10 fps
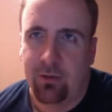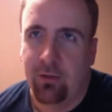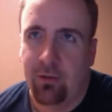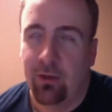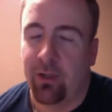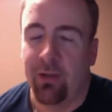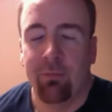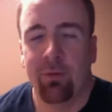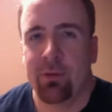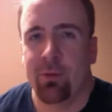okay, first
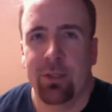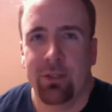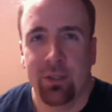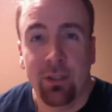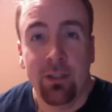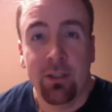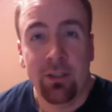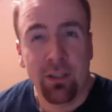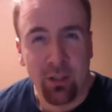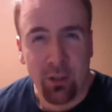question. Are
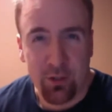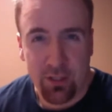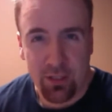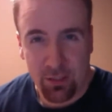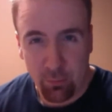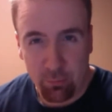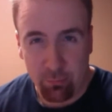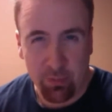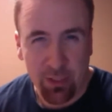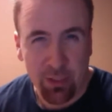you saying that
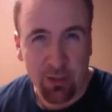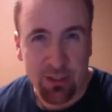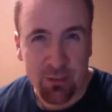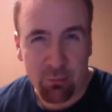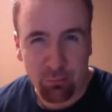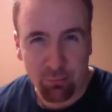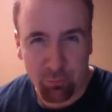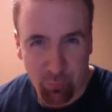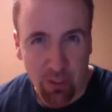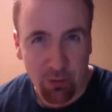bigger is
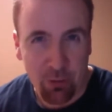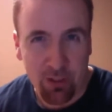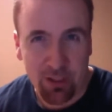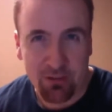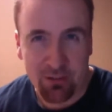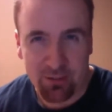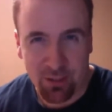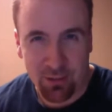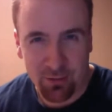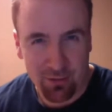better then? Is that
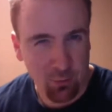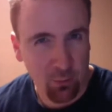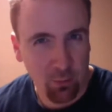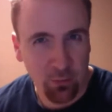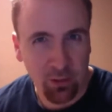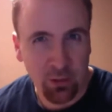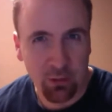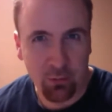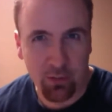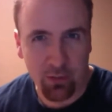where we're going with
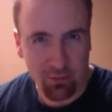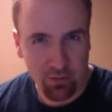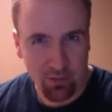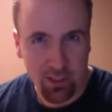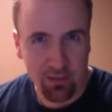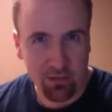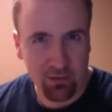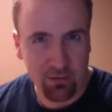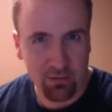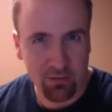that
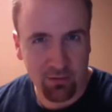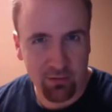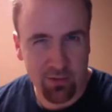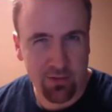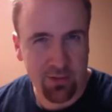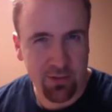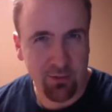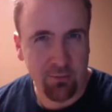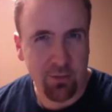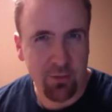
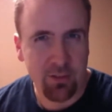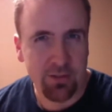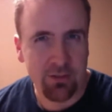selfishness?